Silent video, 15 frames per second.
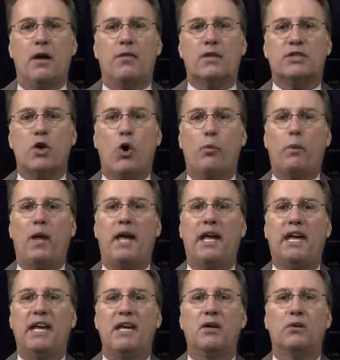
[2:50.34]
The Soap
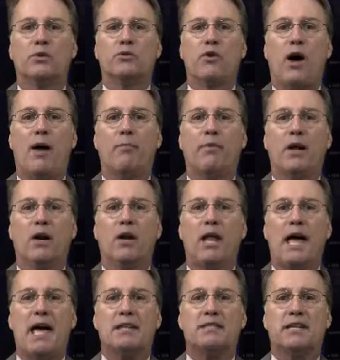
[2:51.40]
Lake Eagles dropped their
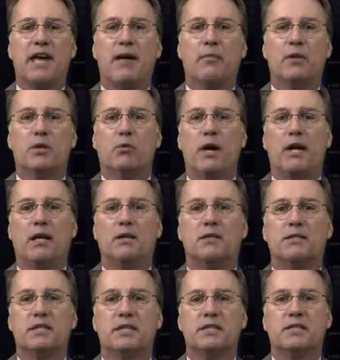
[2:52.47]
last game of the regular
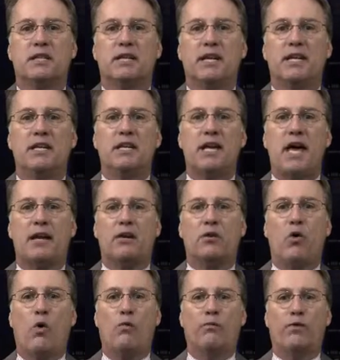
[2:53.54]
season to Entiat at
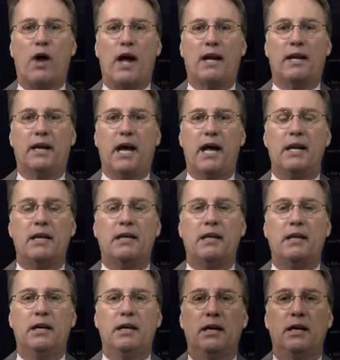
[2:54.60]
home Friday night.